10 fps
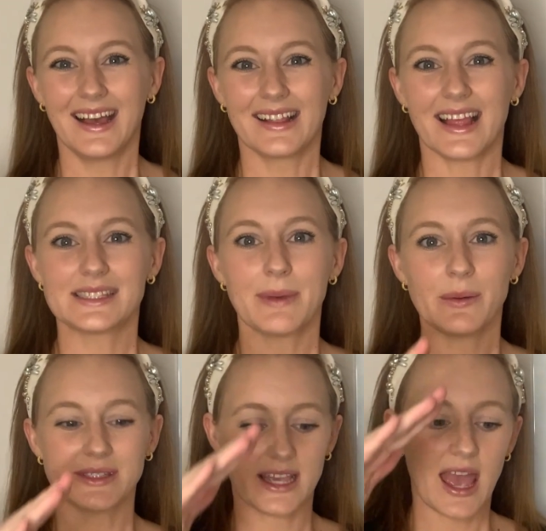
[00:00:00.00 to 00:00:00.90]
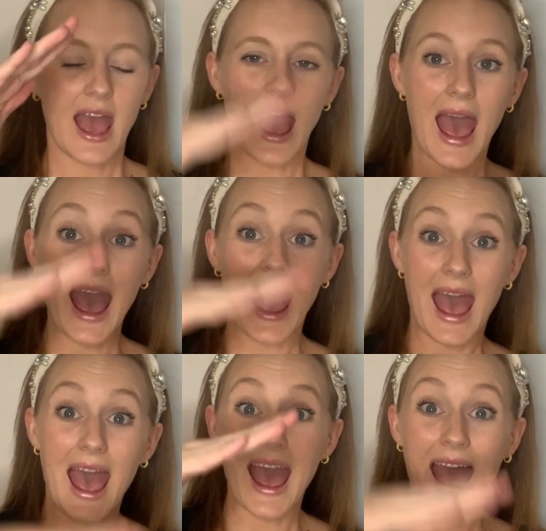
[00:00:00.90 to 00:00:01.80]
Let's bounce it. Ah,
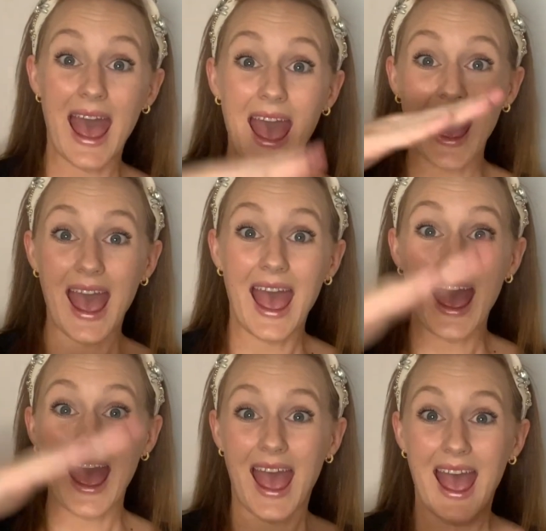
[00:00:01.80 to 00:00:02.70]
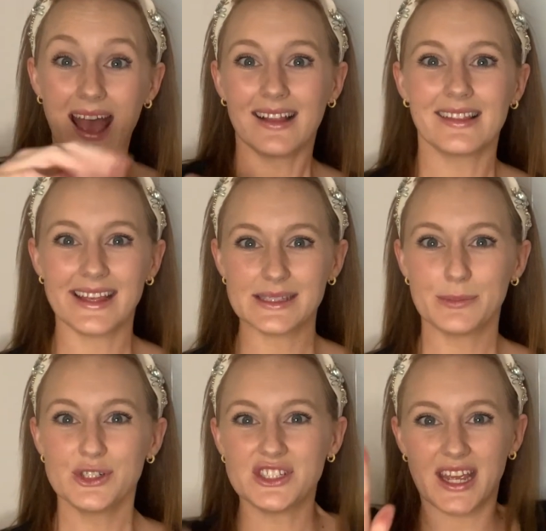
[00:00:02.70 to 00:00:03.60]
ah, ah, ah, ah. Let's
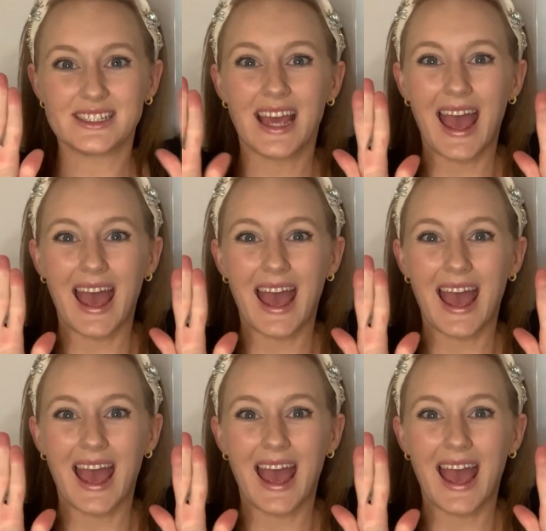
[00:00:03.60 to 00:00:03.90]
push it.